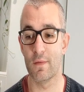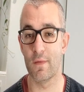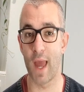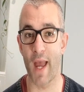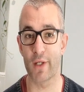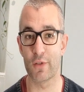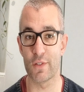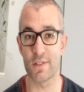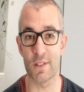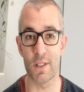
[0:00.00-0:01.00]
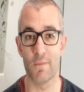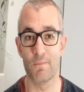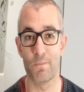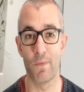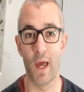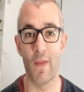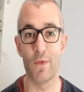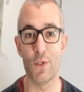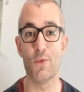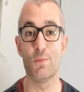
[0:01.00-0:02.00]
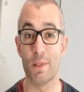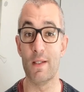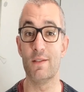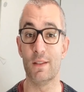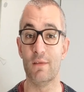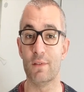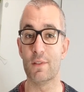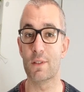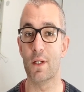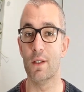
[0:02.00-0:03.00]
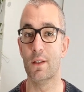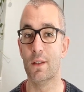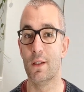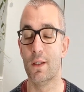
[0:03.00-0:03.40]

the accuracy and the usability of this gun.